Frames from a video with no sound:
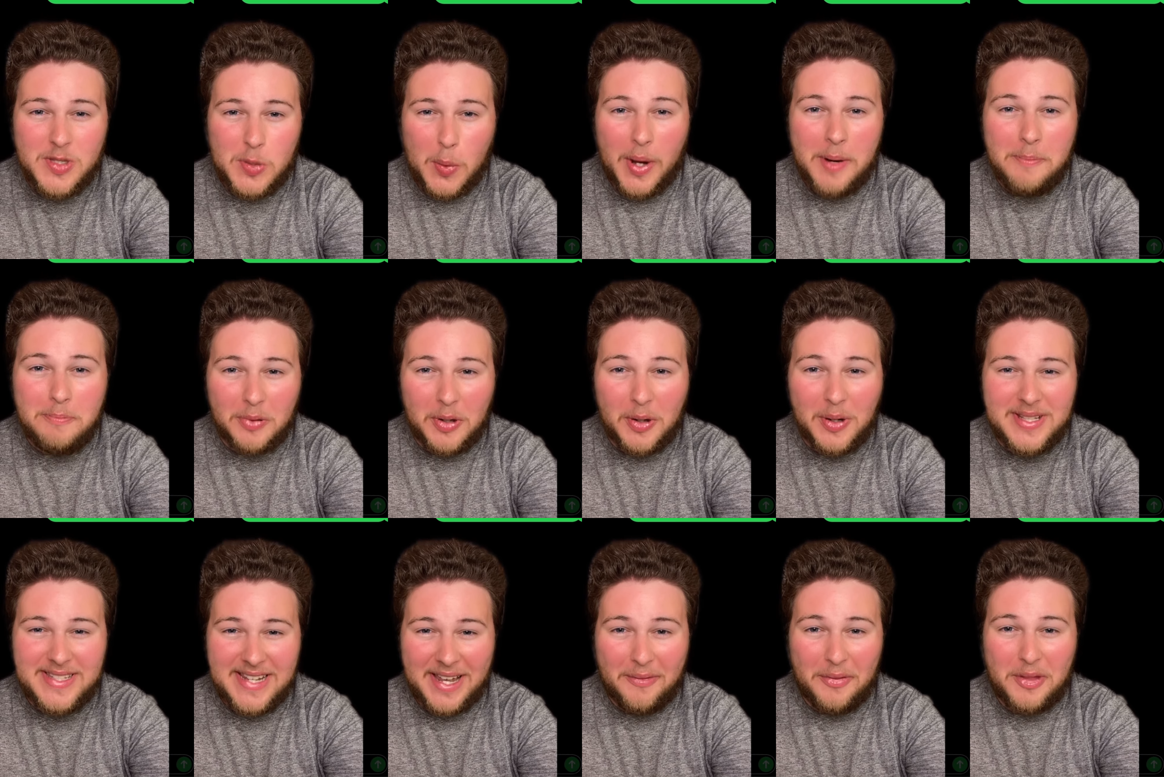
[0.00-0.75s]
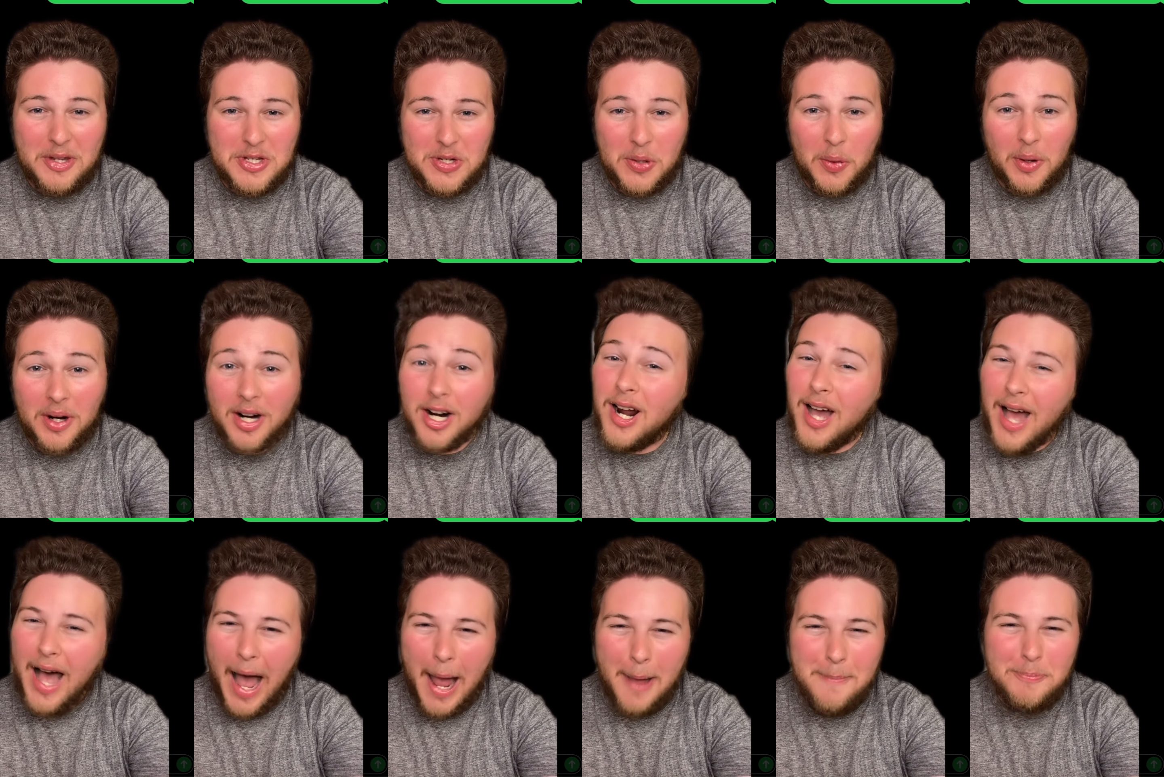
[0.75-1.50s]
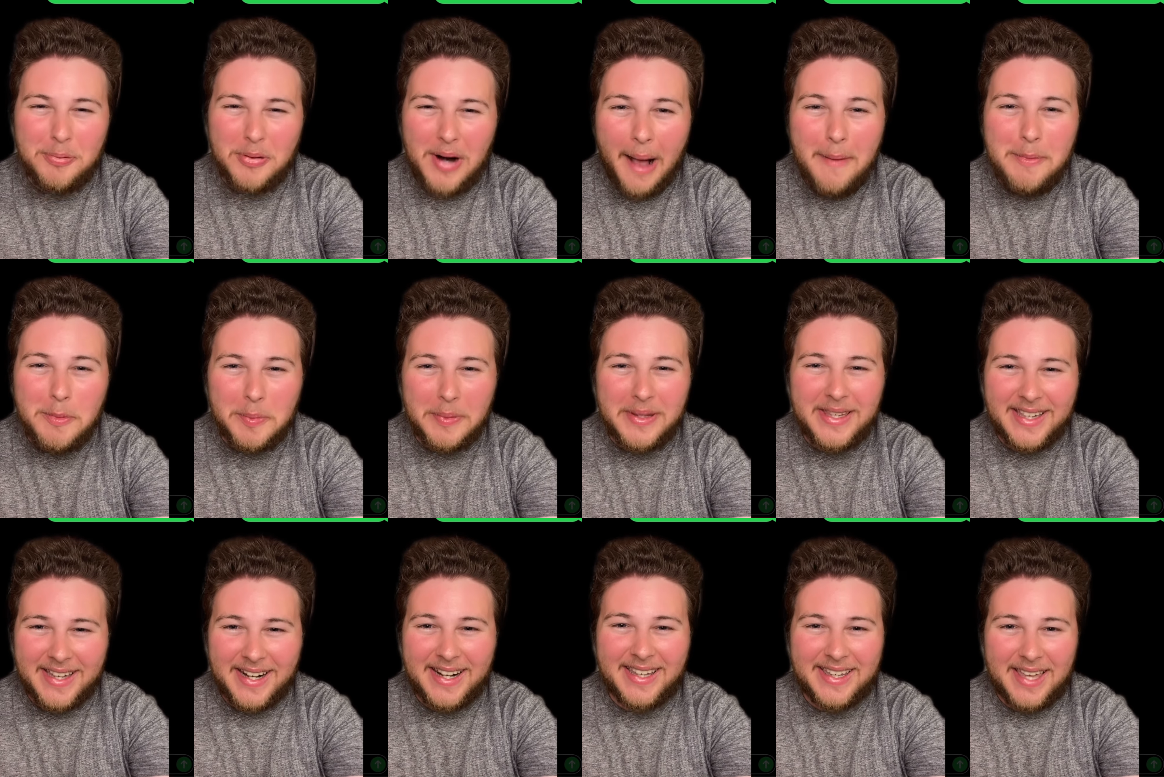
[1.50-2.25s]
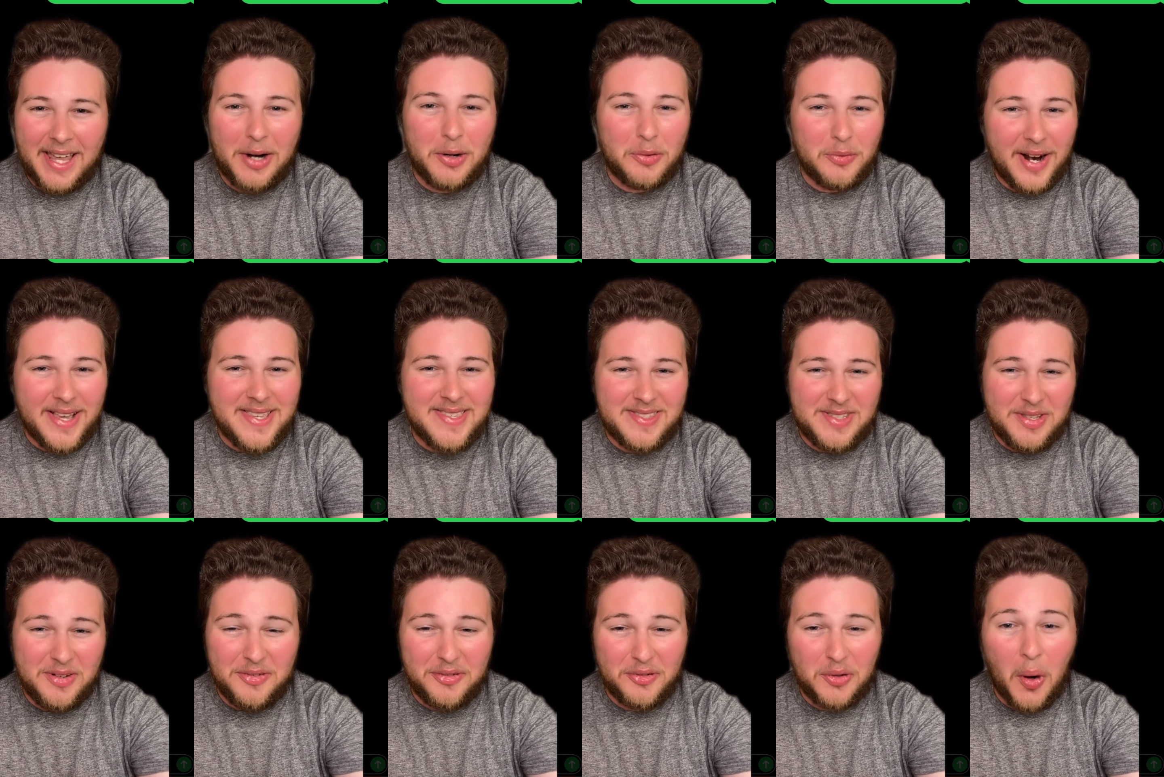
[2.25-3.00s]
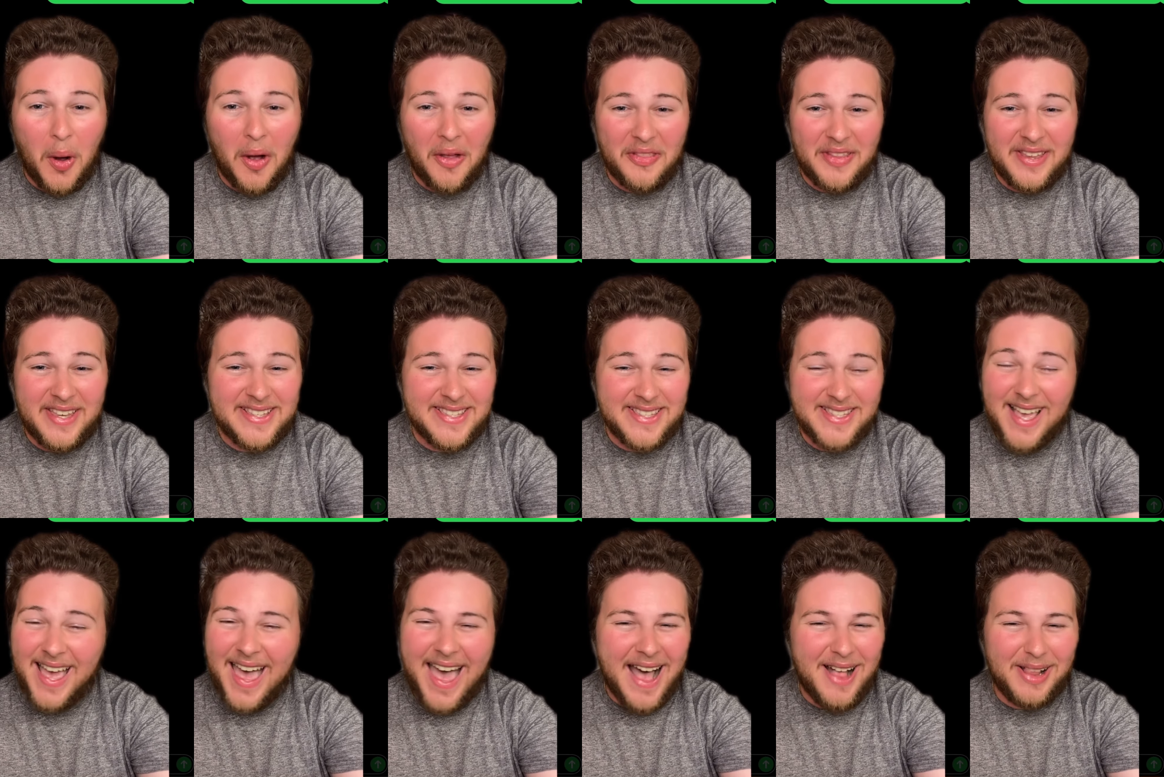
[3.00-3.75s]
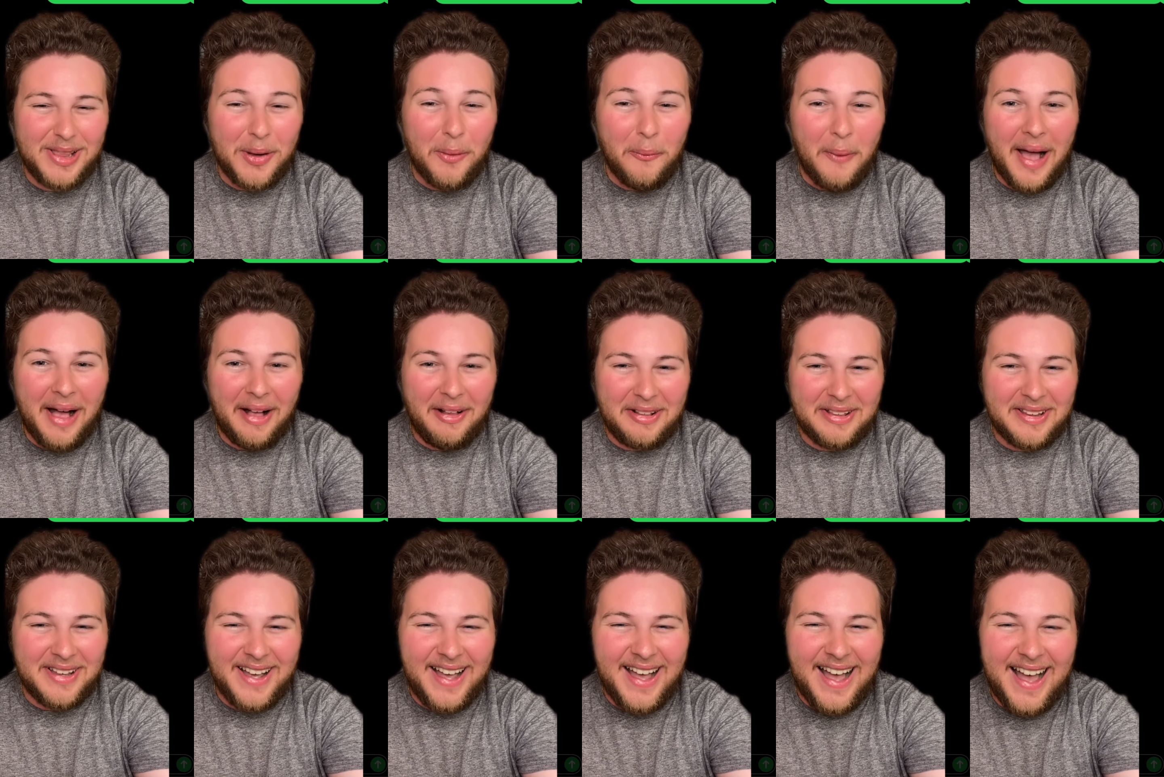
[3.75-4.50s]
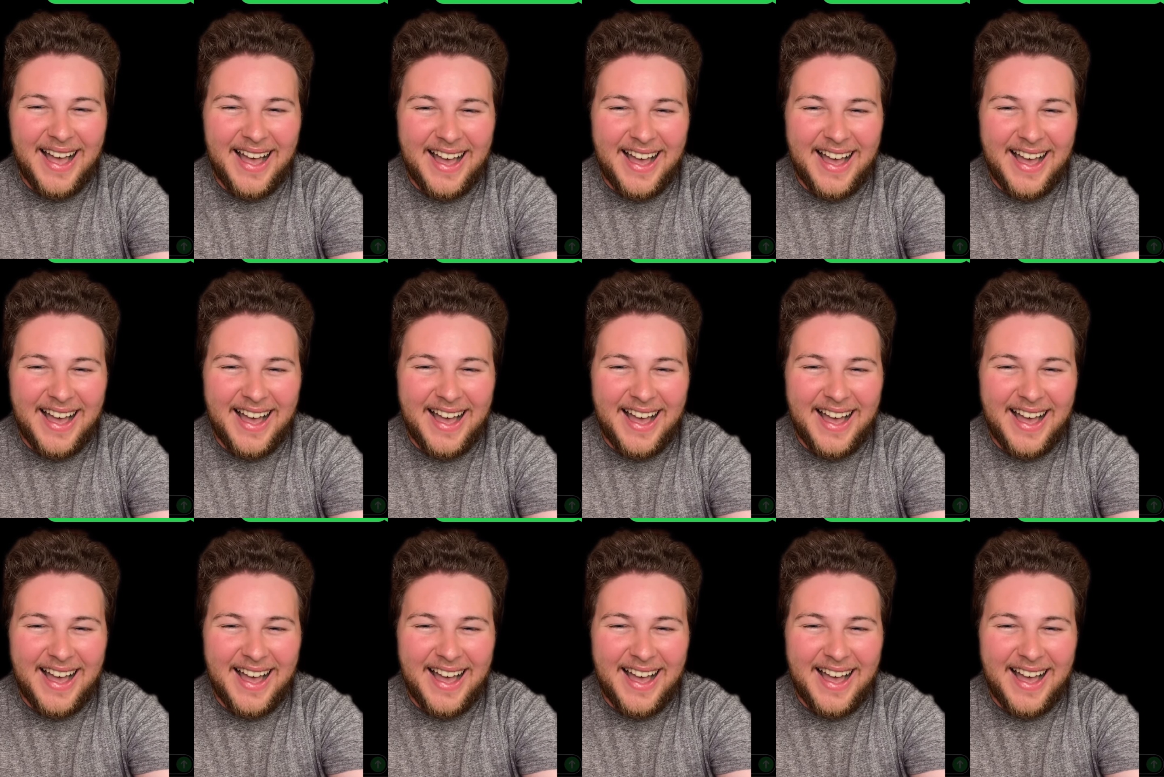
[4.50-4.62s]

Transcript: so I broke down the door. I'm probably gonna get arrested for all this. LOL.